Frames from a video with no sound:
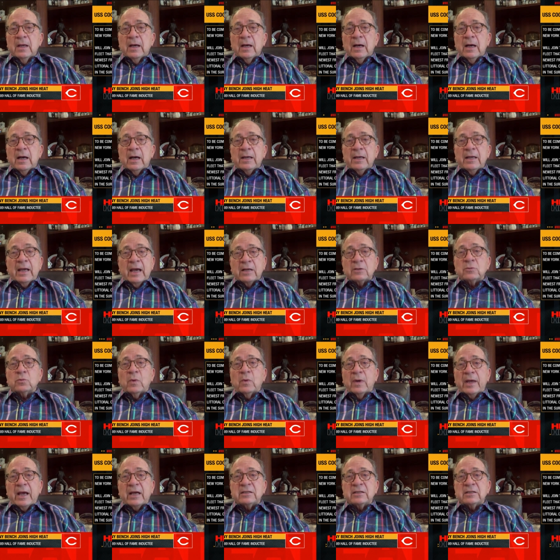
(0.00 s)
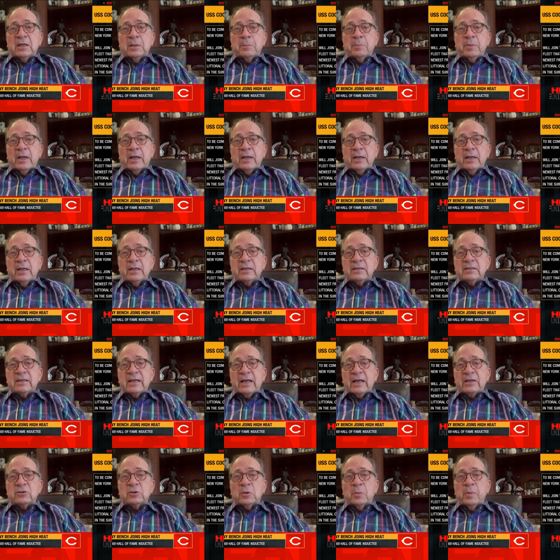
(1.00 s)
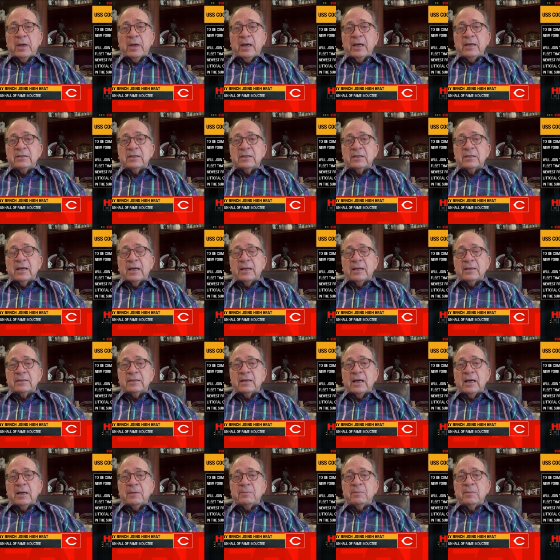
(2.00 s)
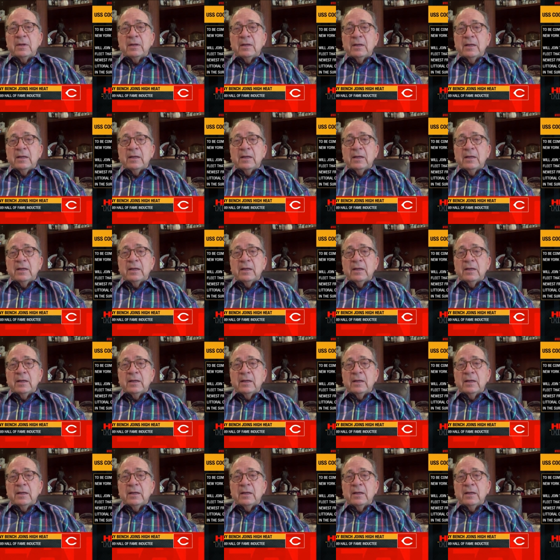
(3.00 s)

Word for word: Uh, we actually played against Satchel Paige at that time.